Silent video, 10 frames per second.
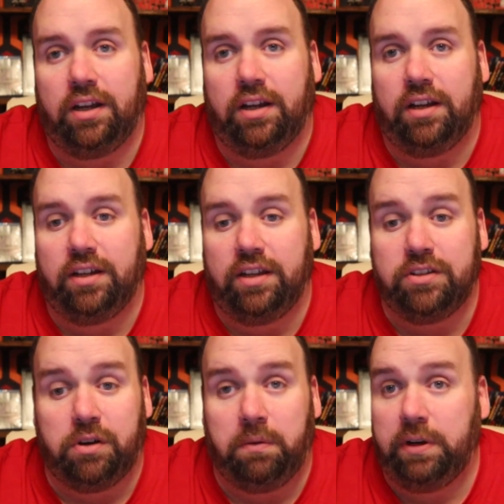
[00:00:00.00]

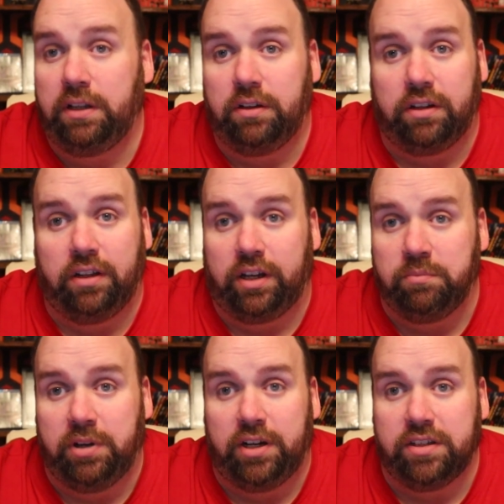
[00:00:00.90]
it's already looking like a
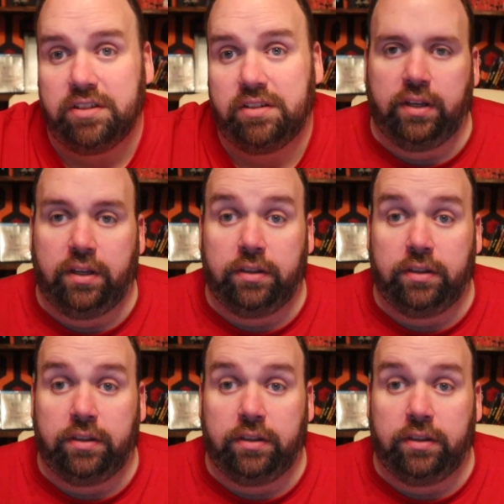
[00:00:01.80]
bust.